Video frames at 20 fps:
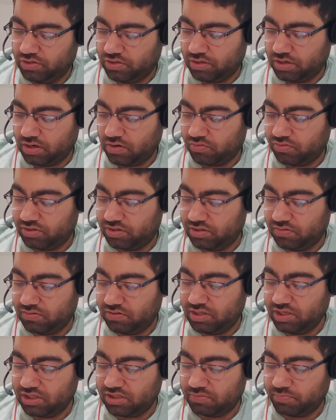Now
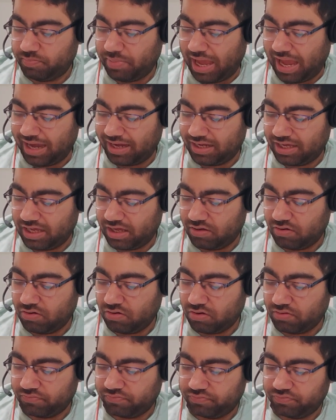this
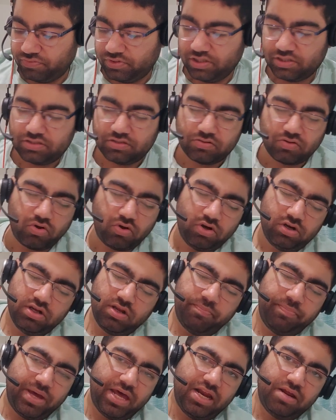packing of this all
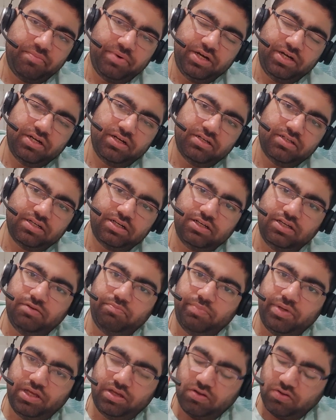the parameters and
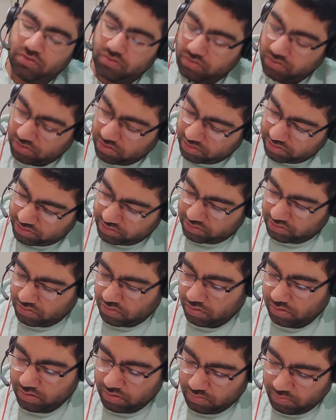then making a call, this is
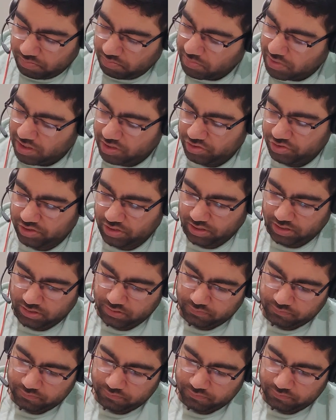called marshalling.